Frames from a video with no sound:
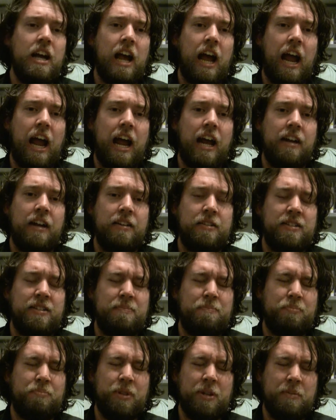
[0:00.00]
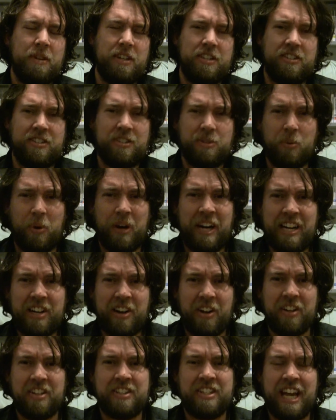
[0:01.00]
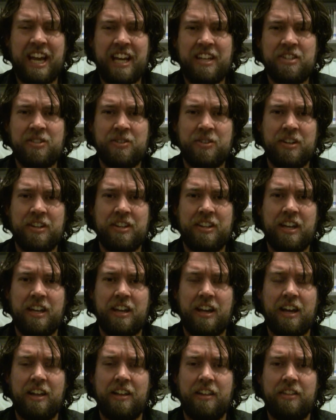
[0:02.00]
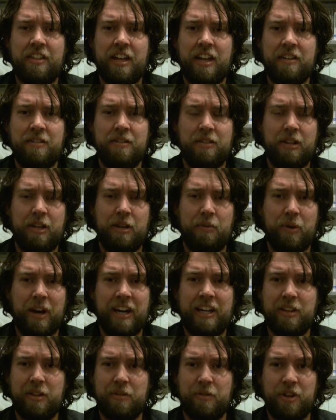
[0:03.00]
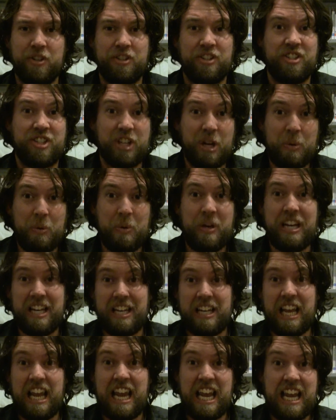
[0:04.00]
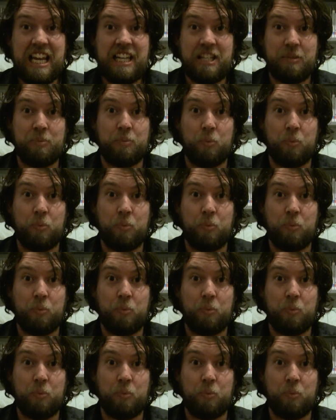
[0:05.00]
and it's pretty much $20 extra the, uh, than the regular version so it's